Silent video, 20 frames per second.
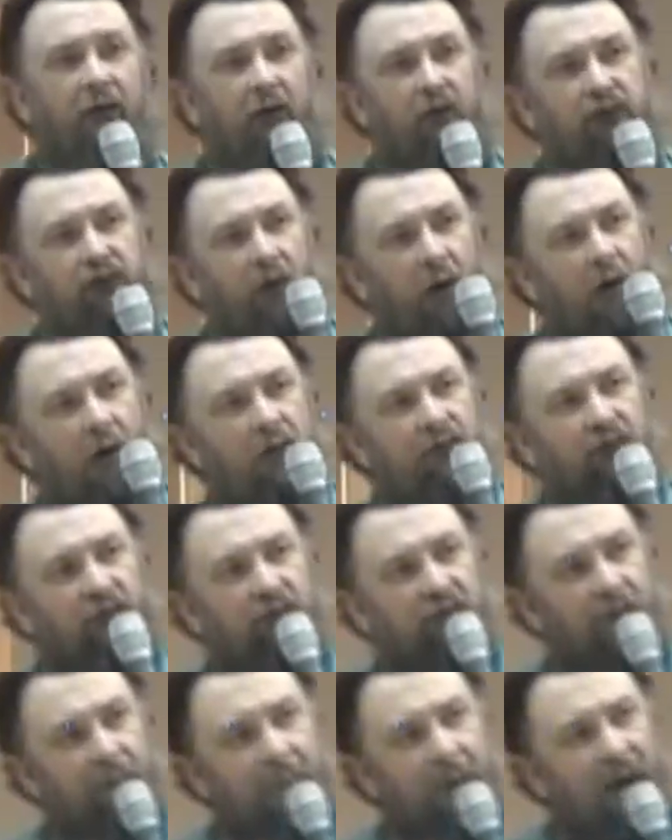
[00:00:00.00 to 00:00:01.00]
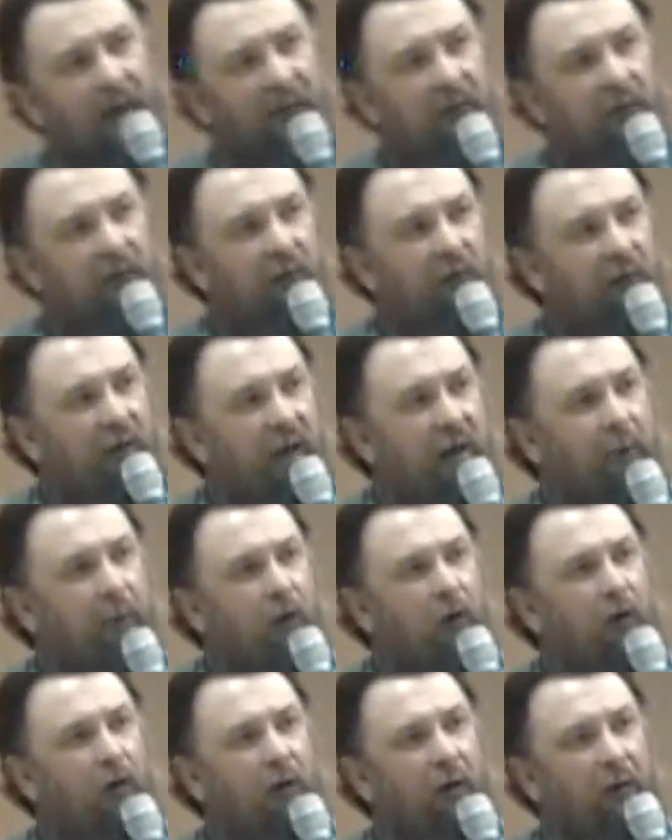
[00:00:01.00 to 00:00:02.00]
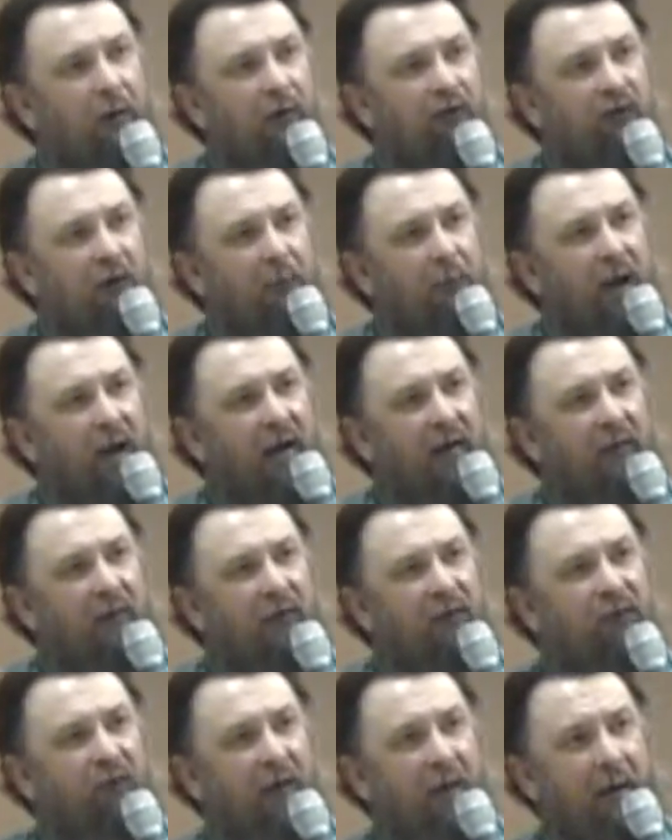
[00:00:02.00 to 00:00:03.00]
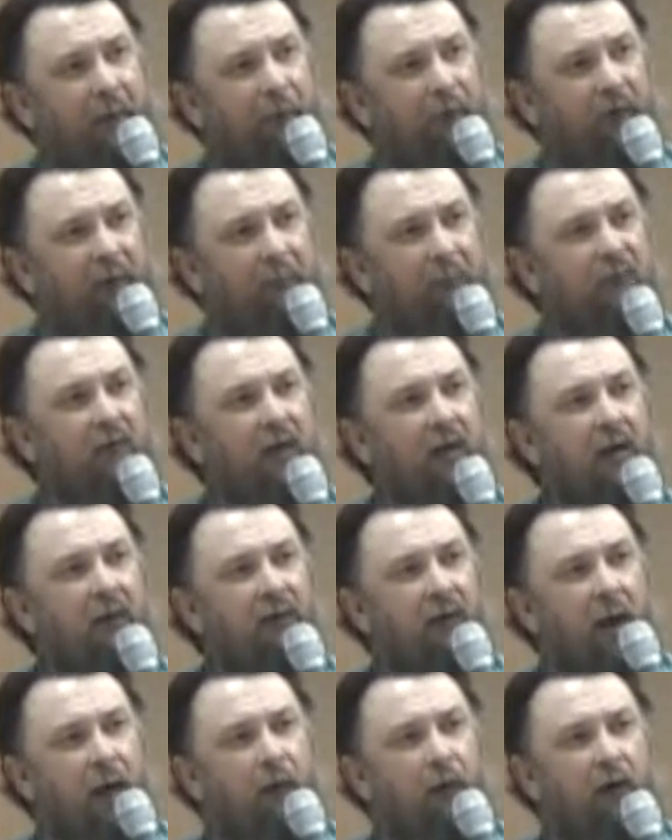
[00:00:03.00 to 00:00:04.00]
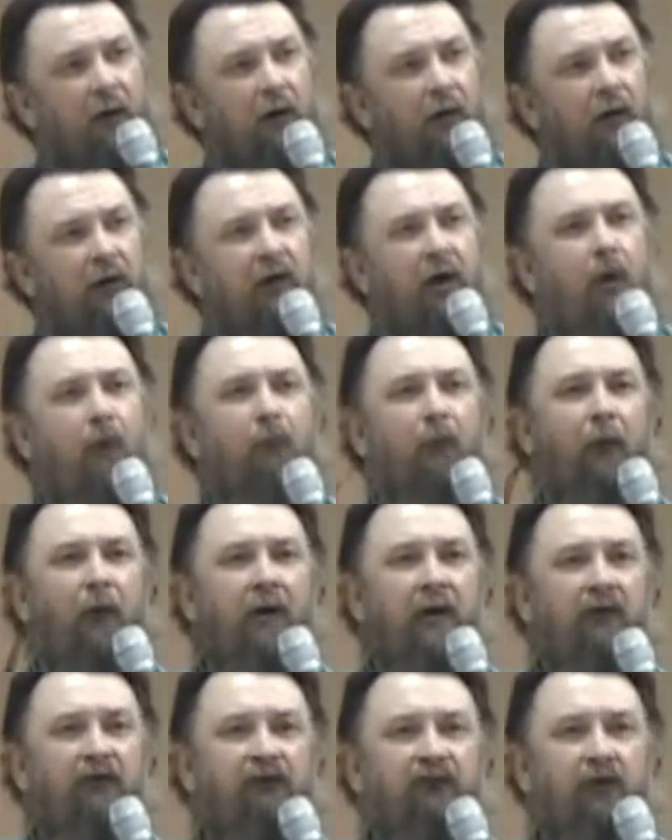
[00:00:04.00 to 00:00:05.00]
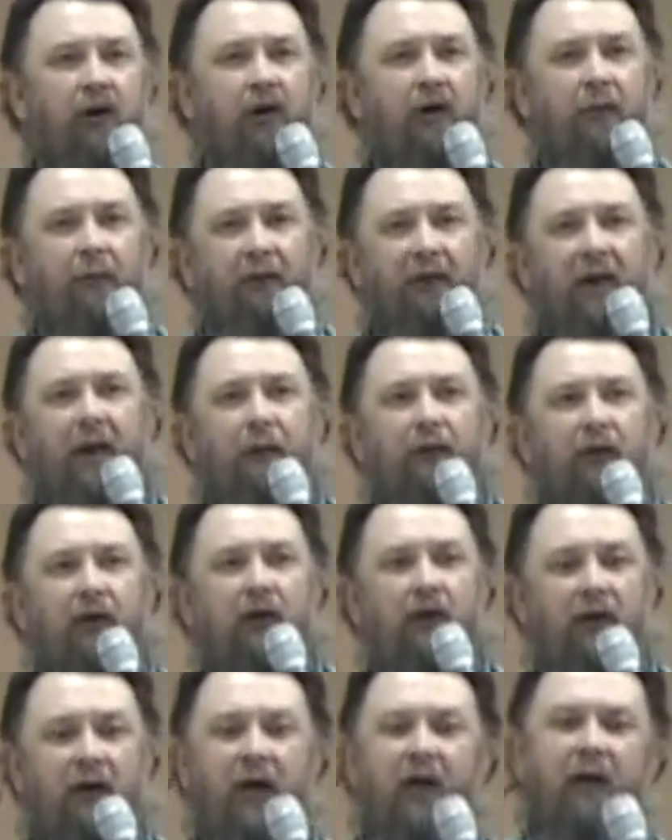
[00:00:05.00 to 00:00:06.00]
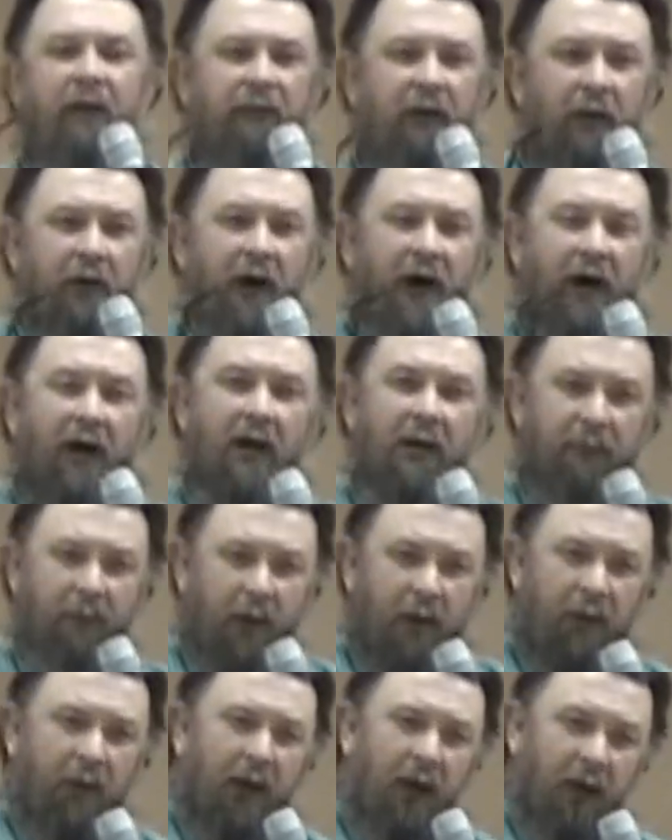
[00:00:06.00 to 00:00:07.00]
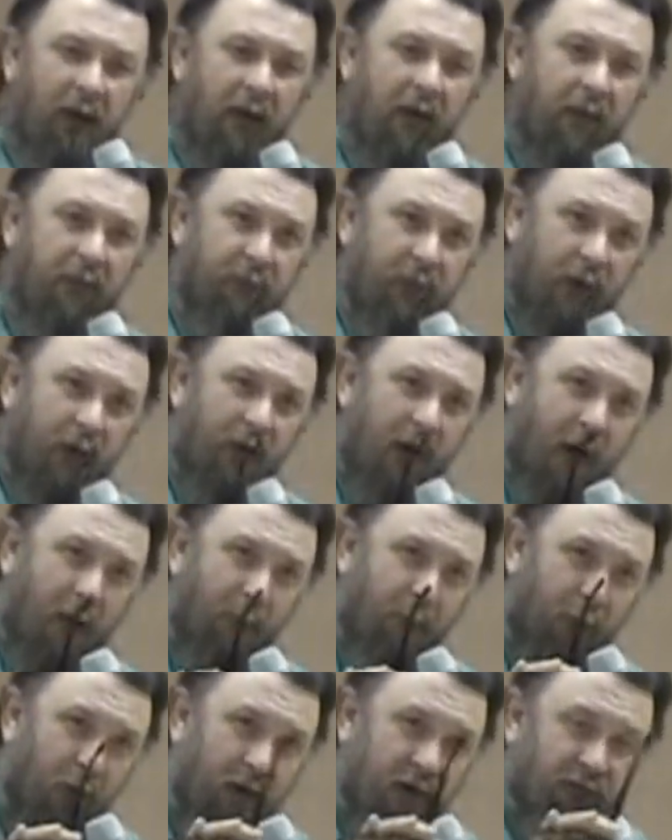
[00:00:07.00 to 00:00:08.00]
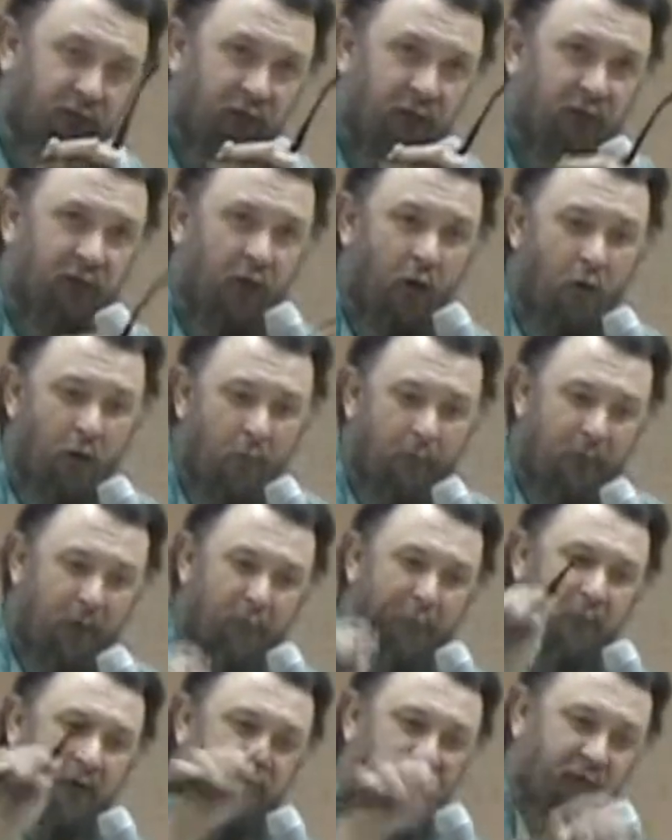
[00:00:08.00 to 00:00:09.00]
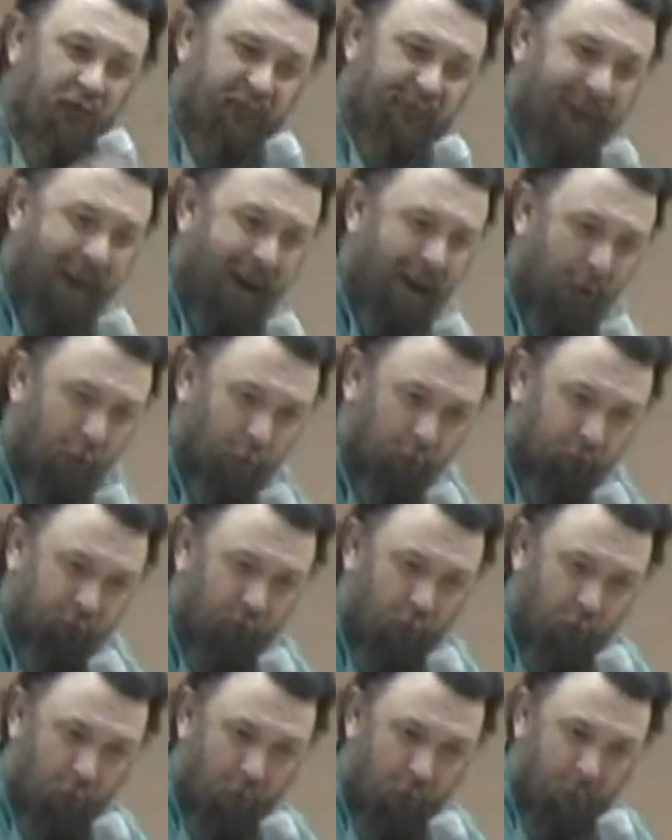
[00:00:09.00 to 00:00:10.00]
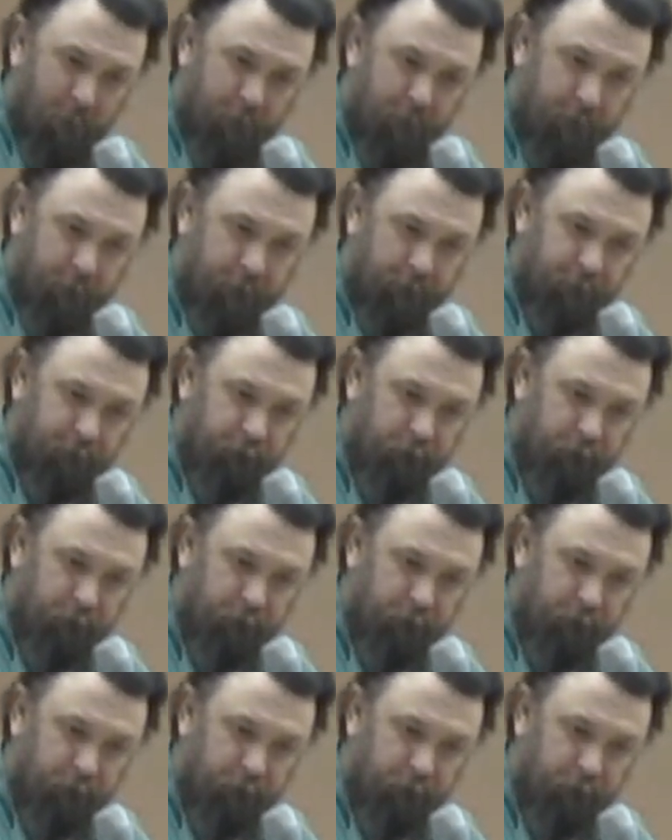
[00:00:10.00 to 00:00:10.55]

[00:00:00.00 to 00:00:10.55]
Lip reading: in their church or somebody in their neighborhood or somebody in their family. They were going to go preach to them, and they were going to, they're not preaching to them, they're preaching down to them.